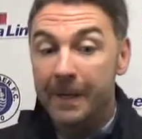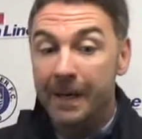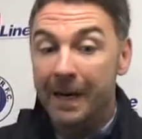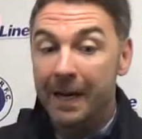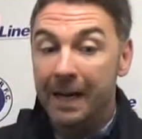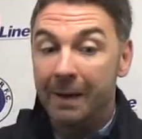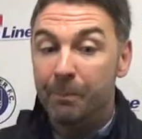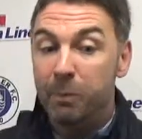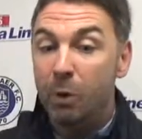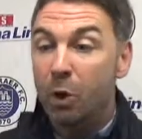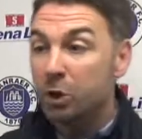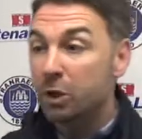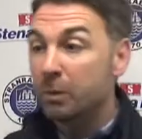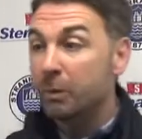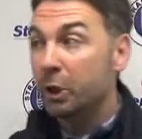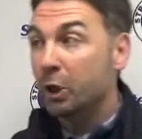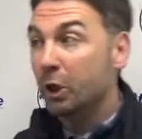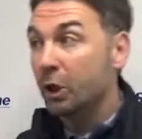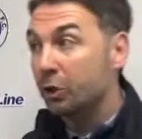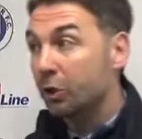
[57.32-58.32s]
I
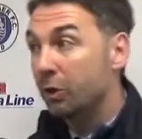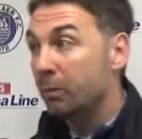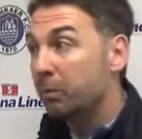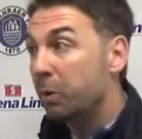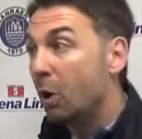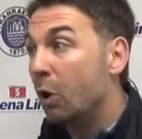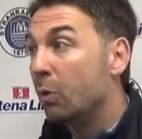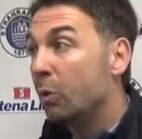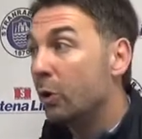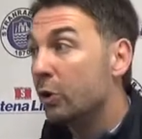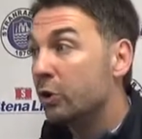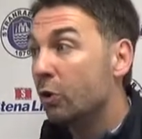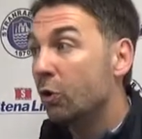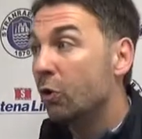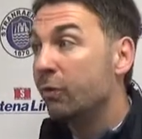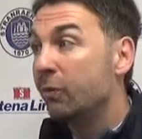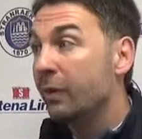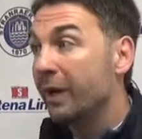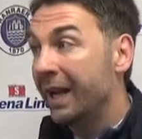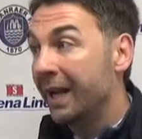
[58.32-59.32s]
possibly could have turned Paul Woods
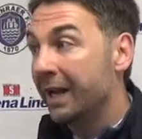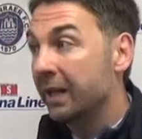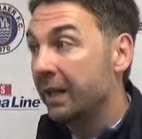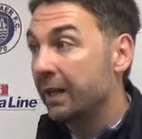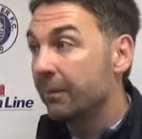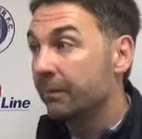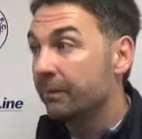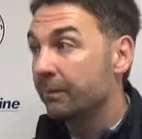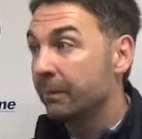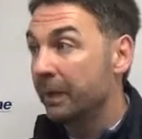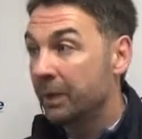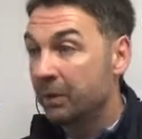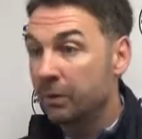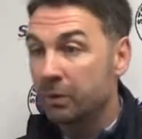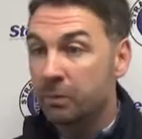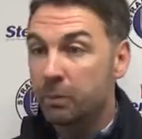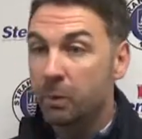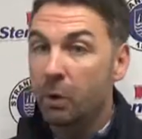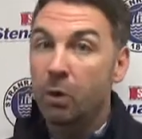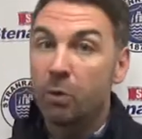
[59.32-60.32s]
off earlier
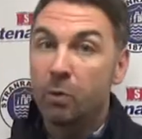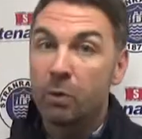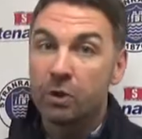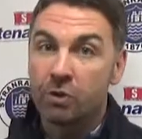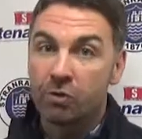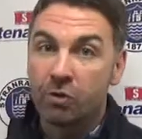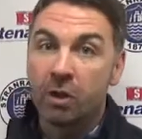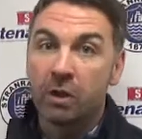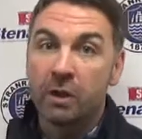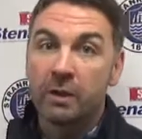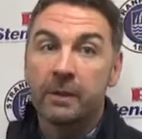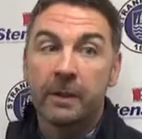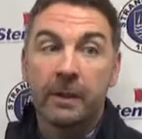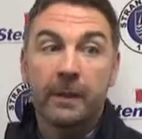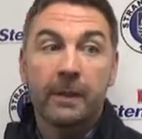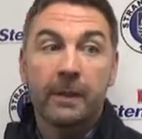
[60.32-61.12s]
because Paul was struggling